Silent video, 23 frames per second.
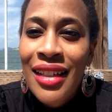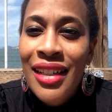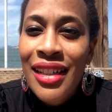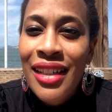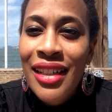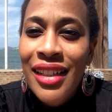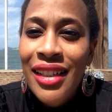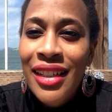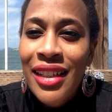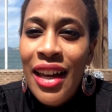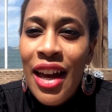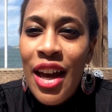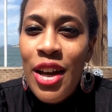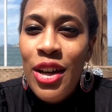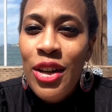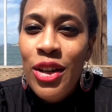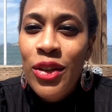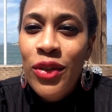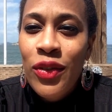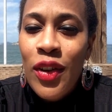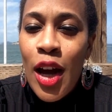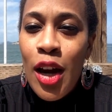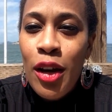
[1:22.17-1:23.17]
just
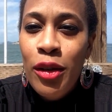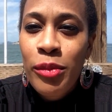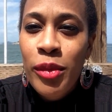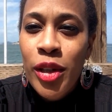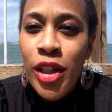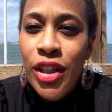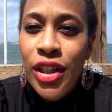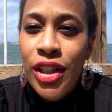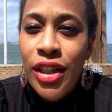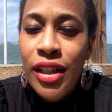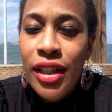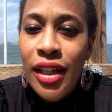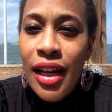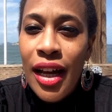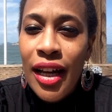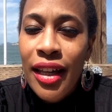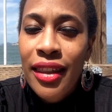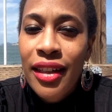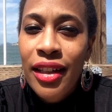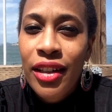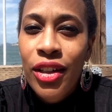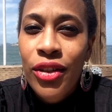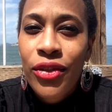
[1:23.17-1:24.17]
kind of how much,
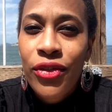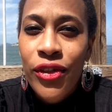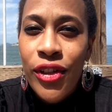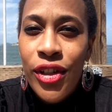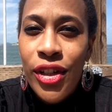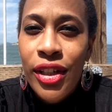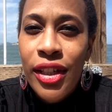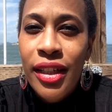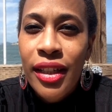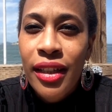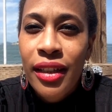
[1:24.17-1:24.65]
I think the first